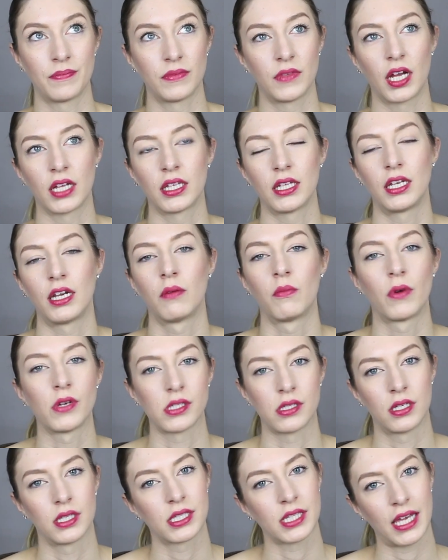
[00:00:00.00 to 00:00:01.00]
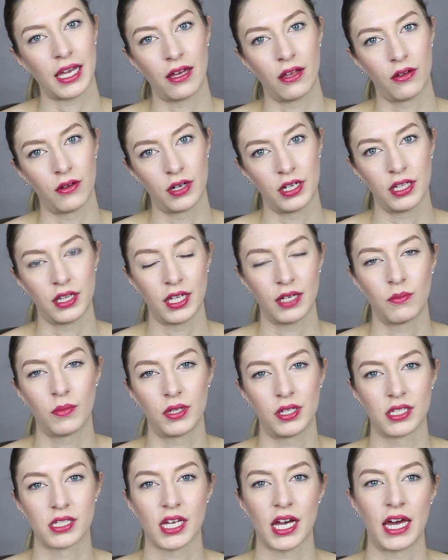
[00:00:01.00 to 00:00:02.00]
not that numbers on the scale or anything,
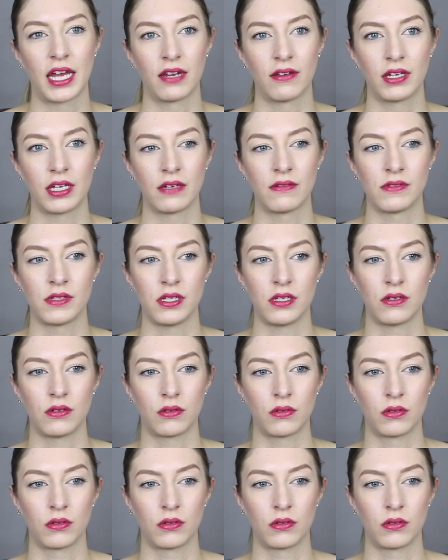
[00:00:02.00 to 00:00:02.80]
but this kind of gives